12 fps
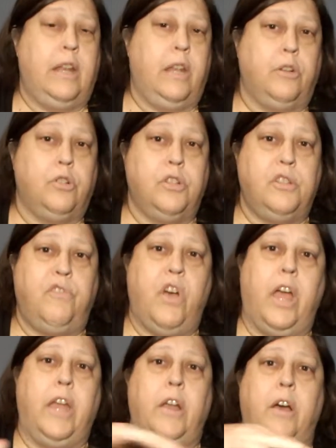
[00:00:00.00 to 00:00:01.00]
in here just
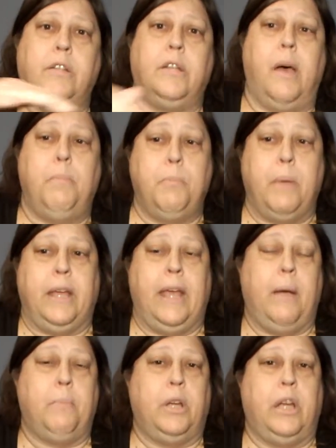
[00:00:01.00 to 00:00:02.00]
fine on top of my
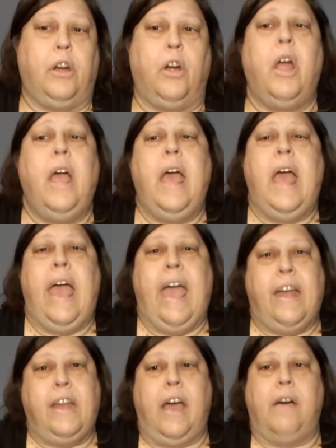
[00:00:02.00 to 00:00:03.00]
camera gear,
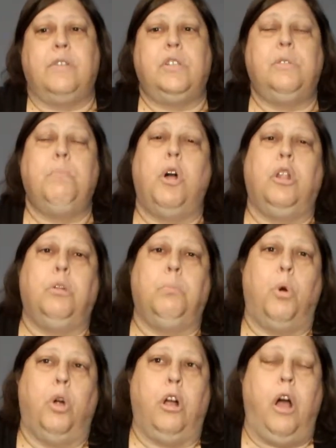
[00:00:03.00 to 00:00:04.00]
and I have a smaller,
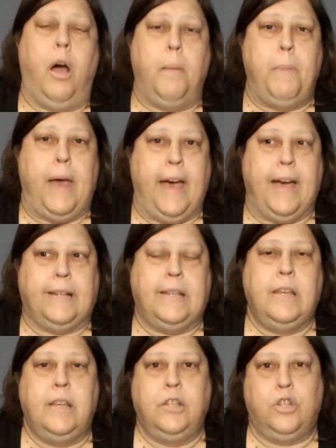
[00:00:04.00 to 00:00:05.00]
more
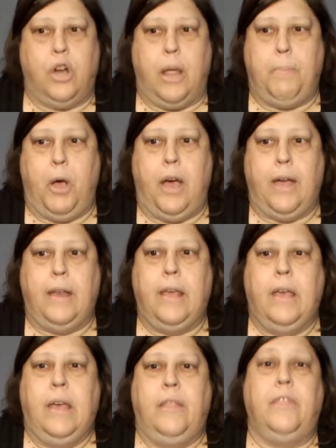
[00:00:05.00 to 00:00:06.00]
compact tripod
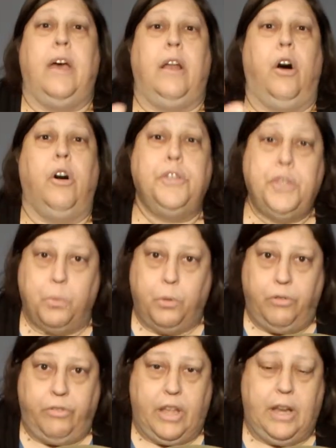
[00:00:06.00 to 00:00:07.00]
that also
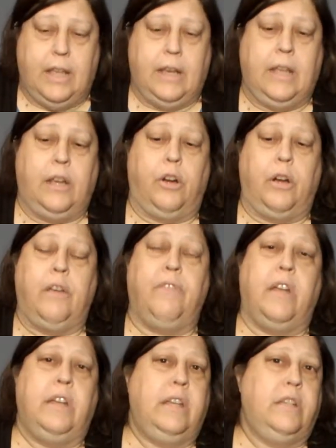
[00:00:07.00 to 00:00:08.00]
will fit in here
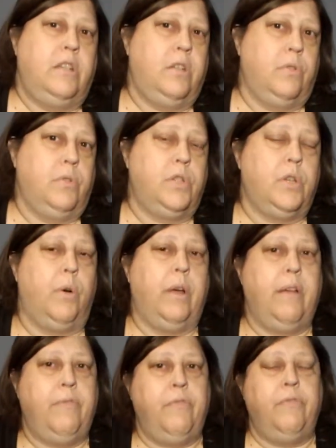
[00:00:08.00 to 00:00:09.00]
if I need to. So
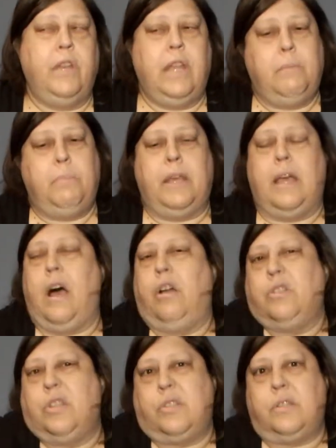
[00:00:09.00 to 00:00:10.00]
if need be,
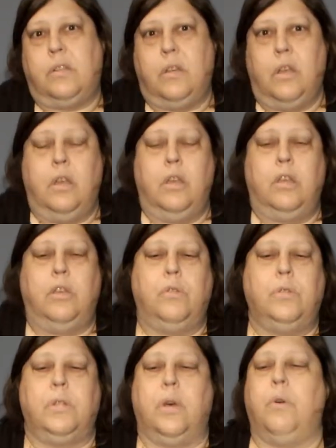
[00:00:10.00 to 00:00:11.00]
I'll just
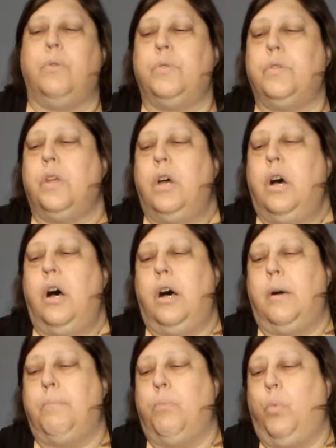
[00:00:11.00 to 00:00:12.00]
use those.
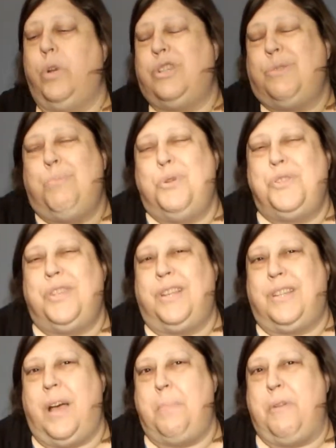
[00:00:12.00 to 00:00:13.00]
Which most of
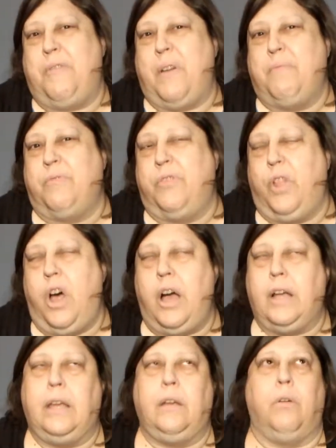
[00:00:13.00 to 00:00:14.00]
the time, if I'm
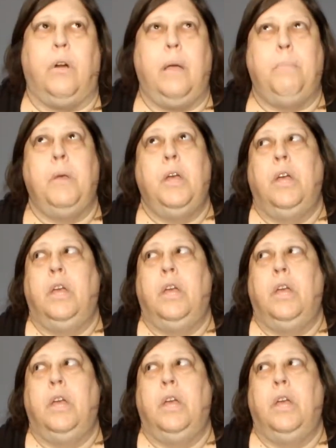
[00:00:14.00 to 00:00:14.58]
vlogging or I'm,